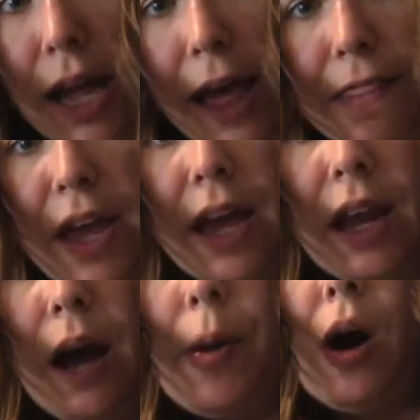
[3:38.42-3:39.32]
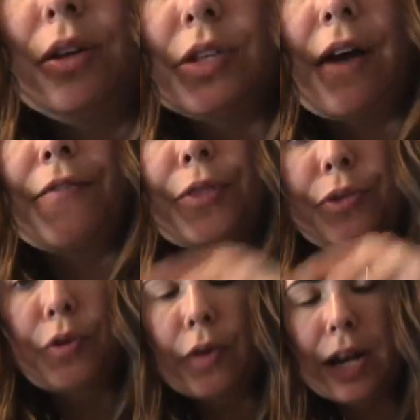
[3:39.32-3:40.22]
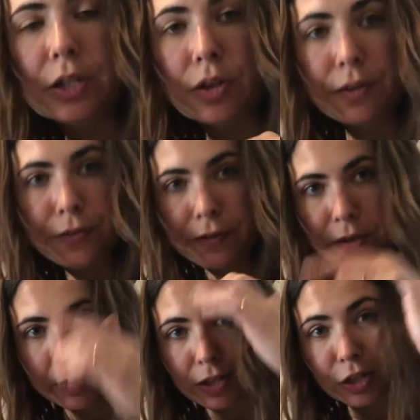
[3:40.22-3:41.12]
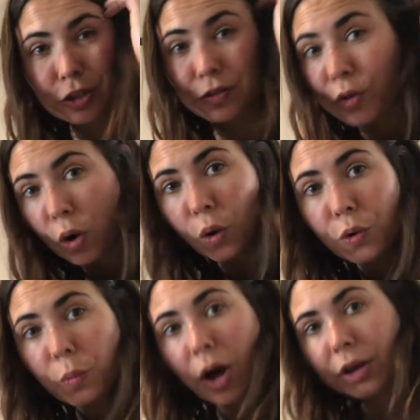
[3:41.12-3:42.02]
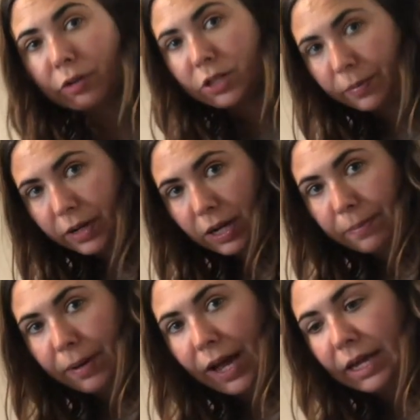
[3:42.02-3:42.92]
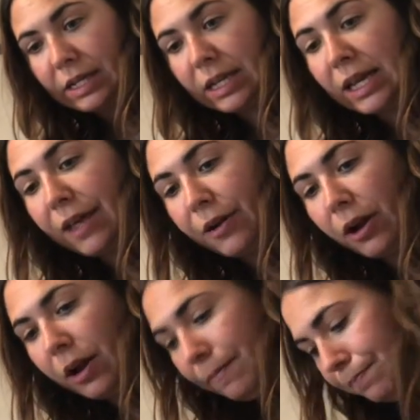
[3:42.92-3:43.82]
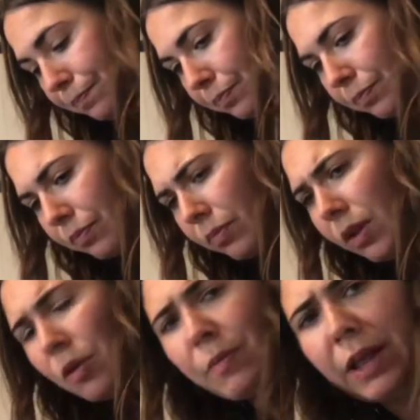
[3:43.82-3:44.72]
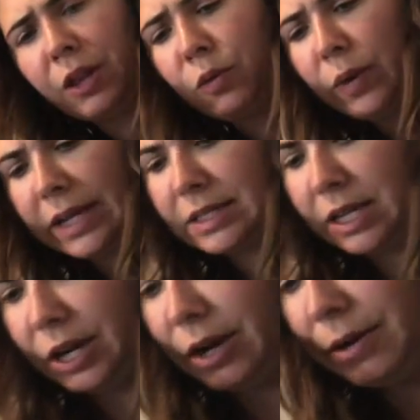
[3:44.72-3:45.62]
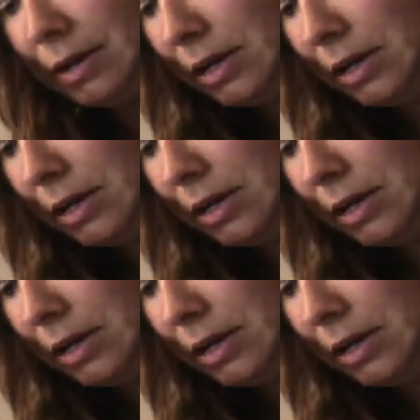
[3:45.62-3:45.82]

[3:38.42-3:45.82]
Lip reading: And then I also have 350 milliliters of cold water, which I'm going to combine together with my little whisk here.